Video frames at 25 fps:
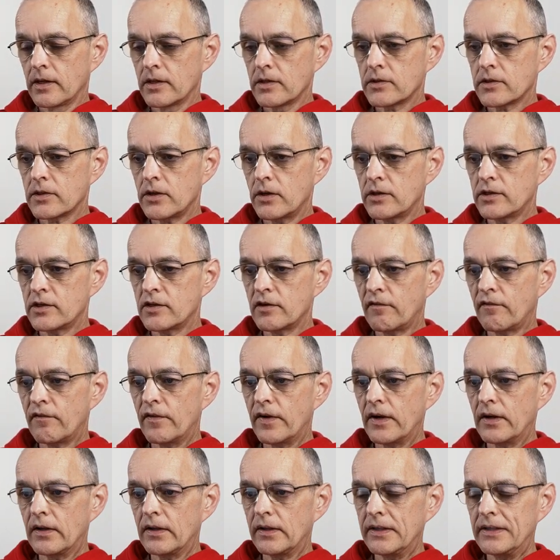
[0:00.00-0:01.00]
So it's a
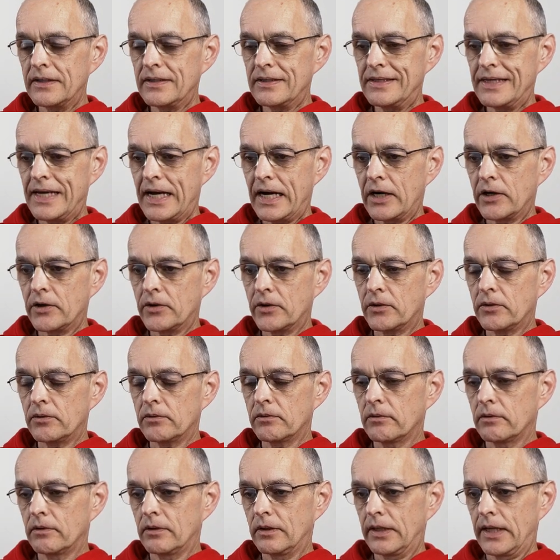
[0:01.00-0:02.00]
fairly
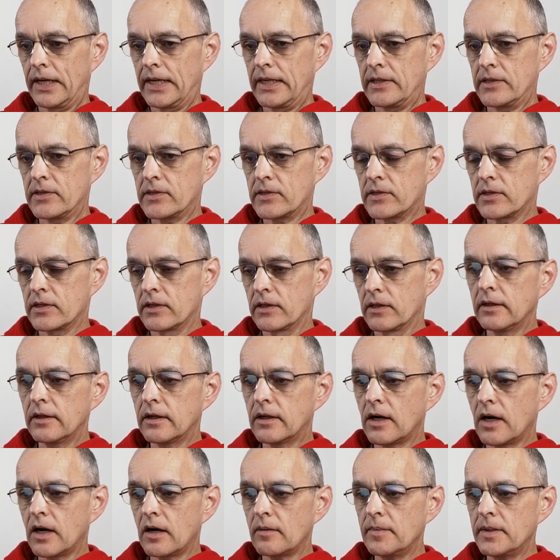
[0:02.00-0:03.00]
narrow lens. The
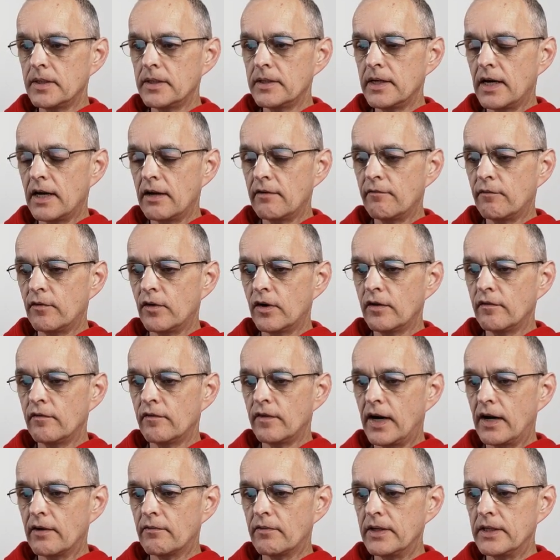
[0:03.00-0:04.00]
Garmin
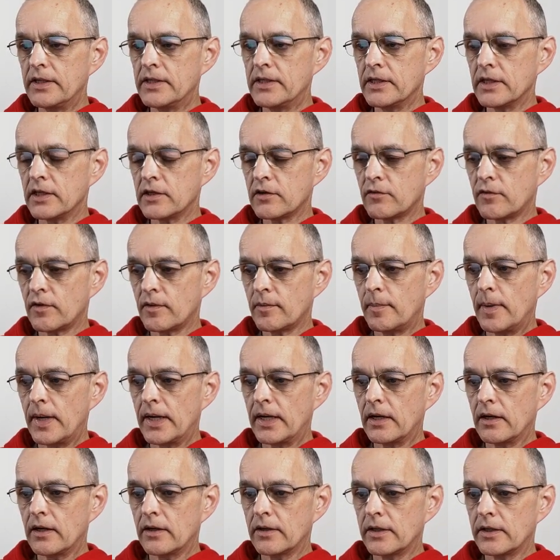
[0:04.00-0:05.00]
945 retails for
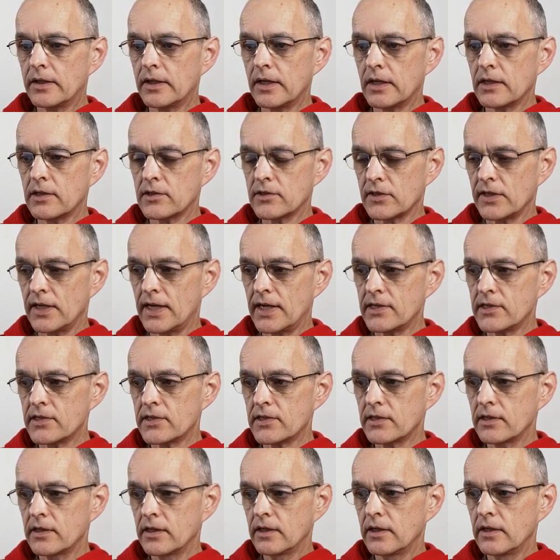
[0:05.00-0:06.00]
about $100
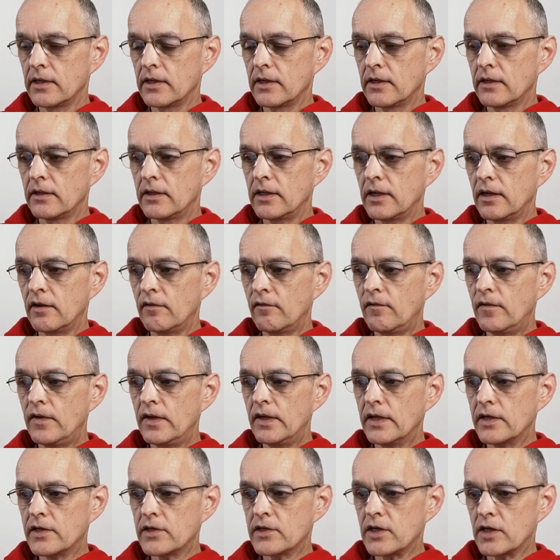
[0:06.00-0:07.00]
less than the
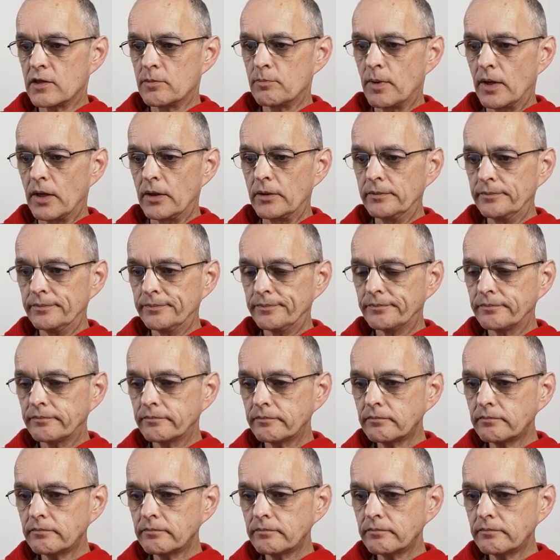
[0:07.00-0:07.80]
Fenix 6 Pro.